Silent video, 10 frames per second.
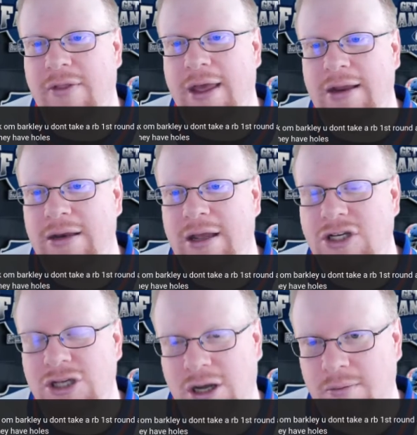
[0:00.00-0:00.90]
like Nick
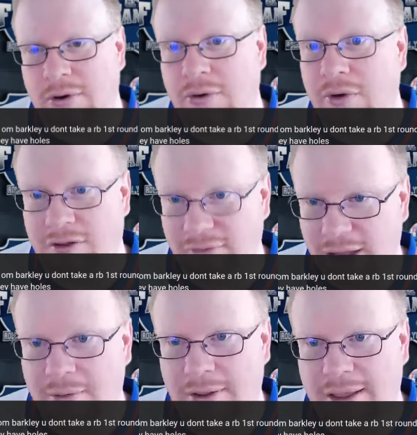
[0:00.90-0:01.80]
Chubb, who was
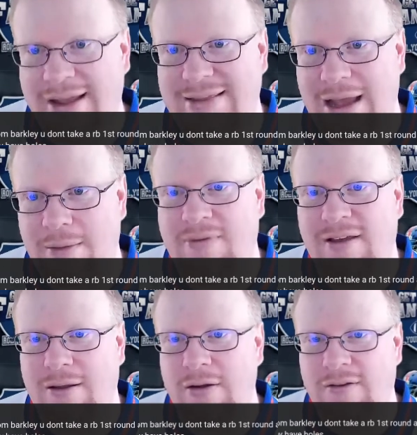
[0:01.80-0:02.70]
available at that
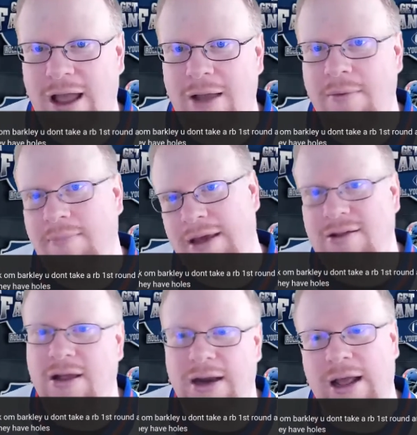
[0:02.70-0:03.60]
particular time. And
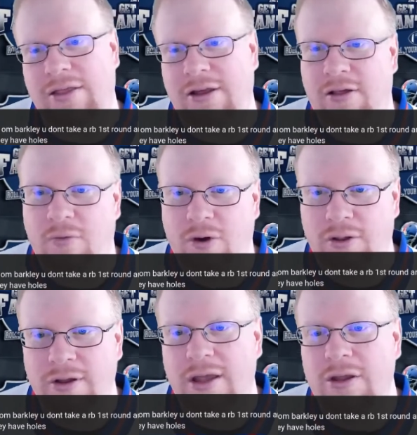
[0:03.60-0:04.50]
based on how things
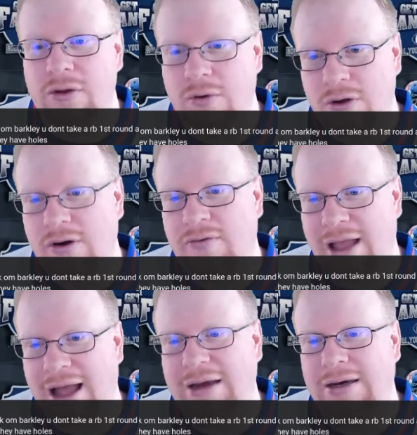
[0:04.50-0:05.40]
rolled, you could have
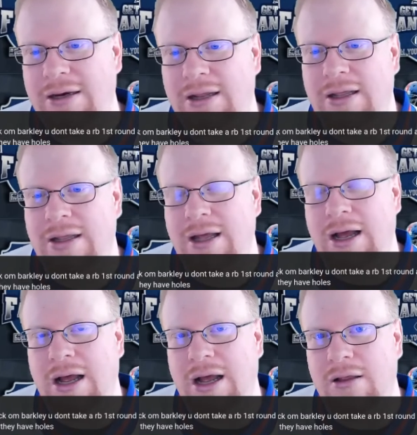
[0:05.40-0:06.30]
gotten
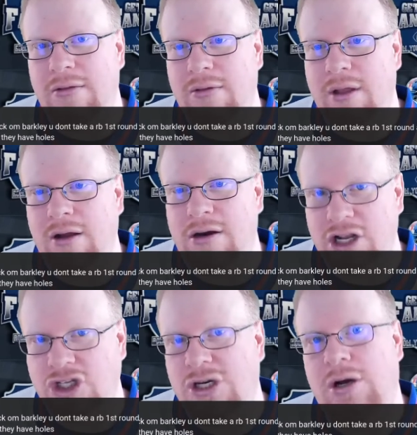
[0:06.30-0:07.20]
a
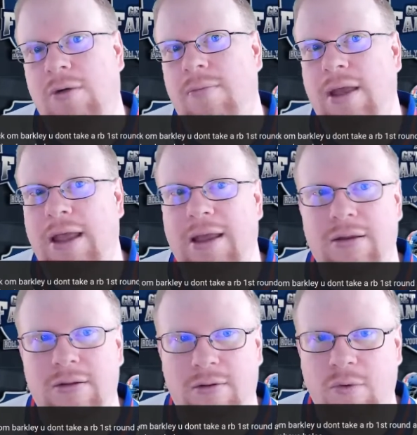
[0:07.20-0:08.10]
Nick Chubb
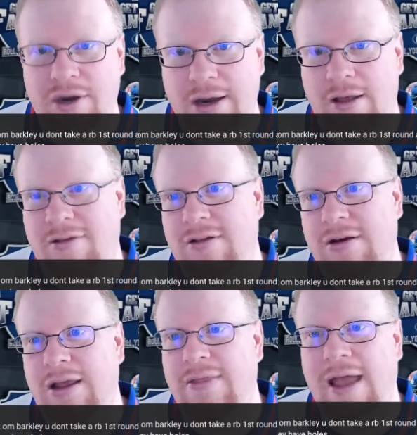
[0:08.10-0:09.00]
and Quentin
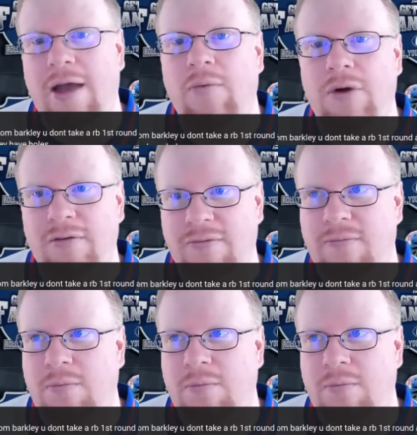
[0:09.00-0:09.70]
Nelson, and that would have